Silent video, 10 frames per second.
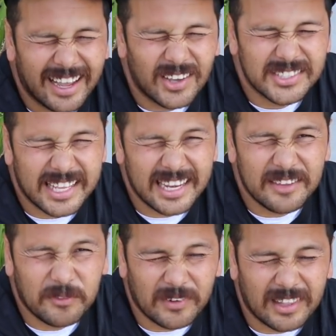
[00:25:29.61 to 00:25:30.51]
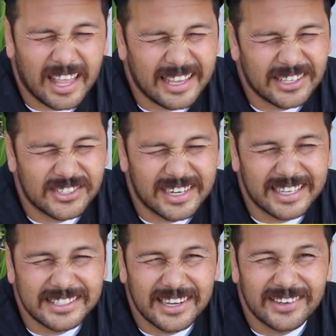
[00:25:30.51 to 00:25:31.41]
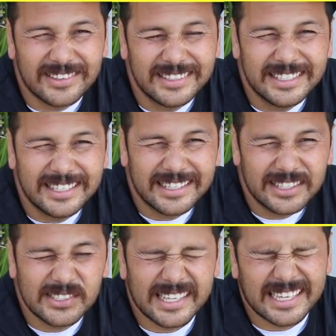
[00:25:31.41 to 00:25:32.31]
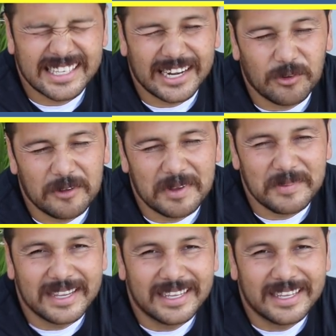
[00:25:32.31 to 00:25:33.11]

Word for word: I was standing for a lot yesterday, so this is actually kind of rough on me.